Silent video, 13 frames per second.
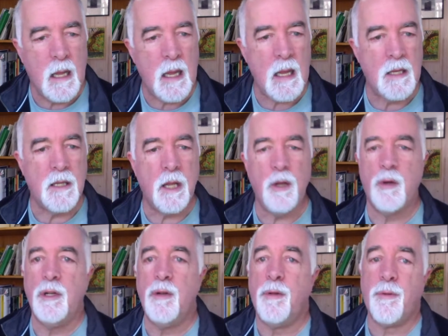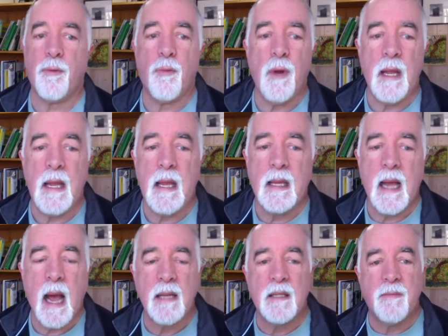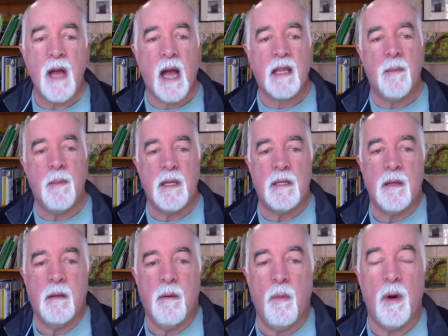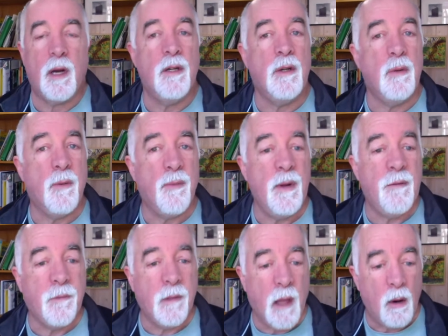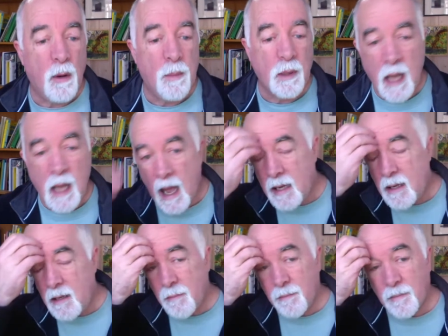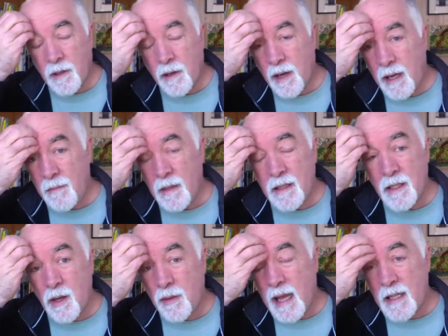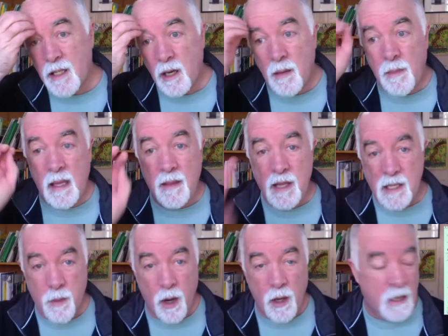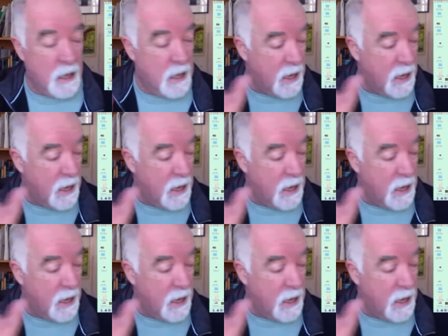is that you can do three kinds of documents. We're going to do the reflowable kind, all right? And so that's going to be this book